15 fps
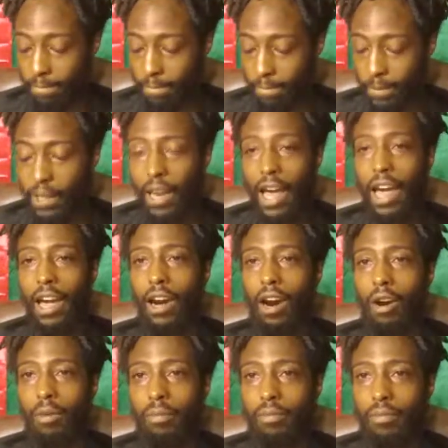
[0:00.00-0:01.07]
The
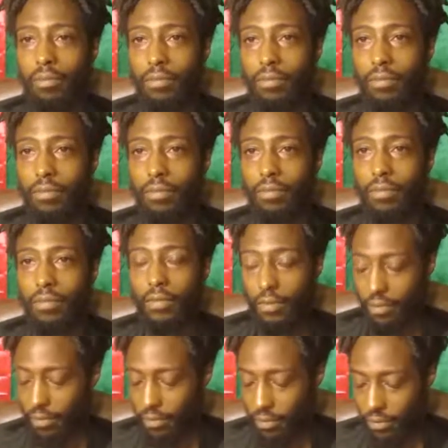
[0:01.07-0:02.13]
Lamb.
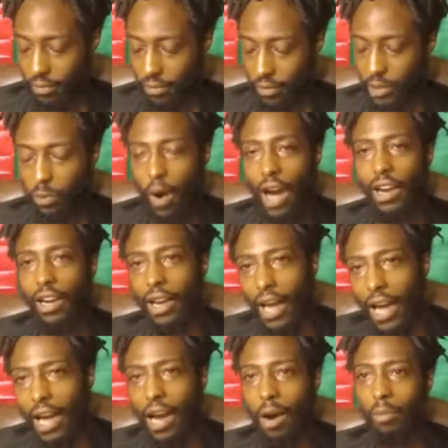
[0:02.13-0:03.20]
That's why the
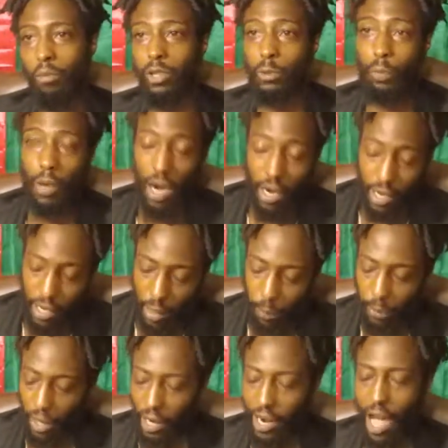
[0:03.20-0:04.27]
Lamb was blood in and
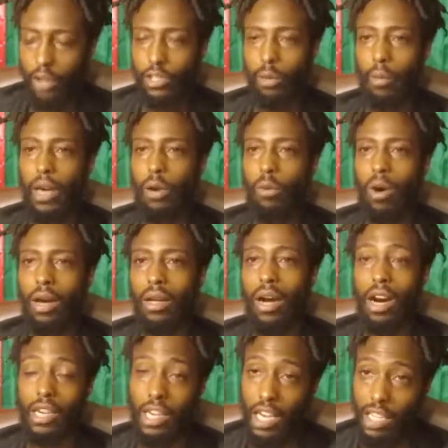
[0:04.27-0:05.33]
blood out to make what?
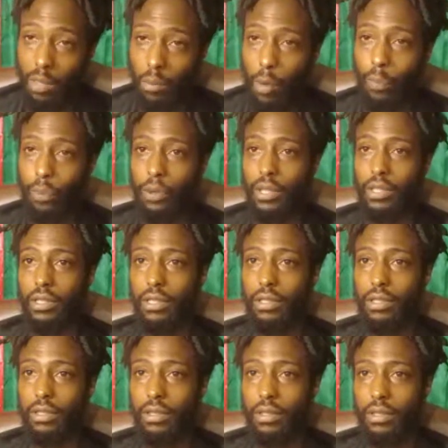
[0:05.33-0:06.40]
A kingdom of priests.
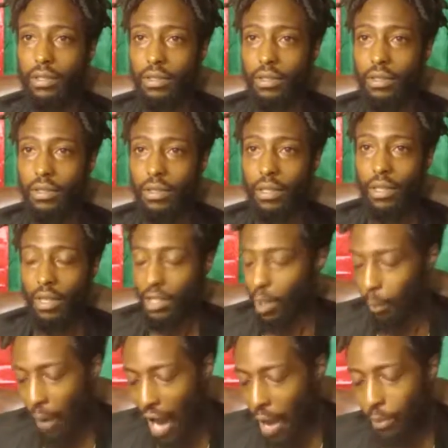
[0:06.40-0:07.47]
The
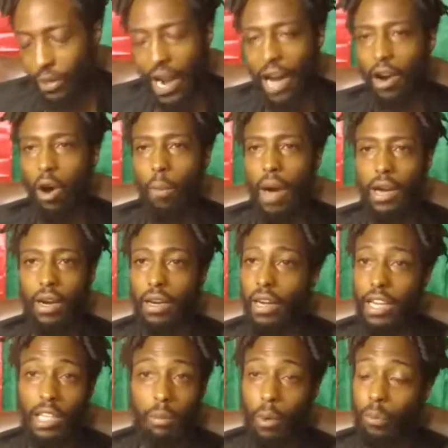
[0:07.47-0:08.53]
Bible not going to make a
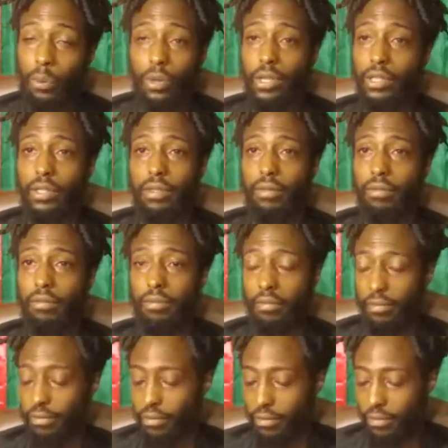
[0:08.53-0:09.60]
kingdom of priests.
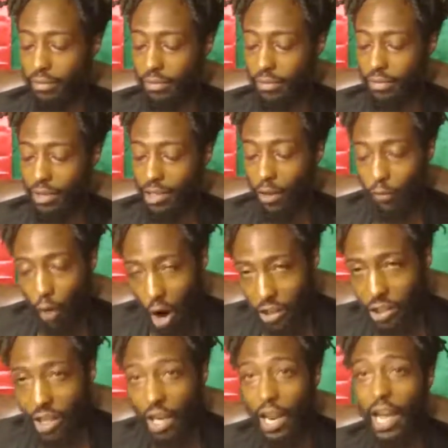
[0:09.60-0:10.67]
The voice
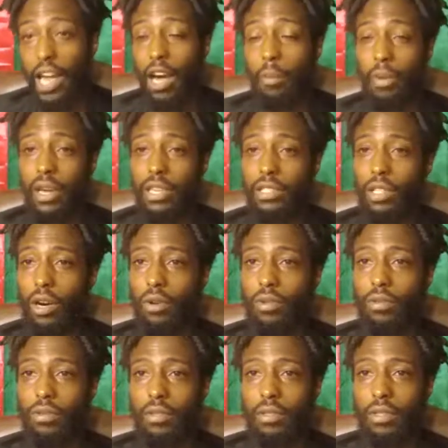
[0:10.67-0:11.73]
of the Lamb is,
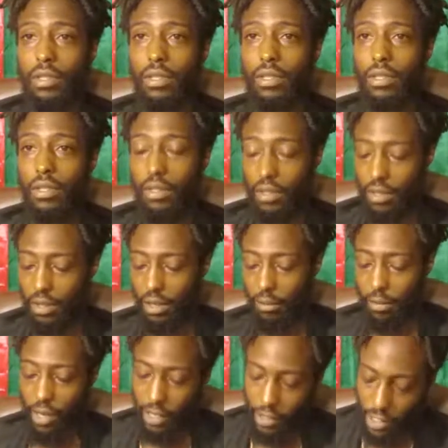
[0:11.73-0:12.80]
though.
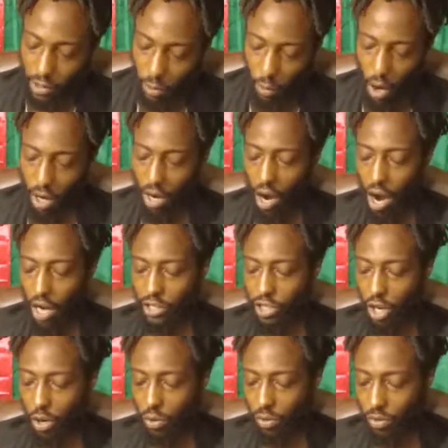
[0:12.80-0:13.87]
Because that's the one God
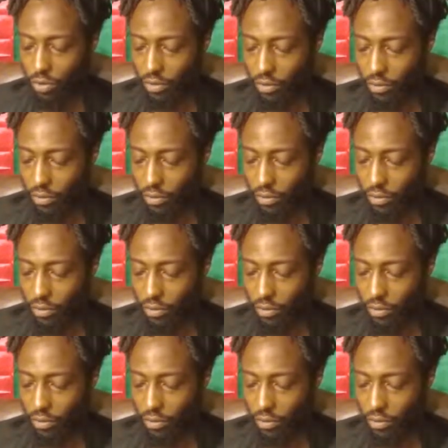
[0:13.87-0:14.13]
chose.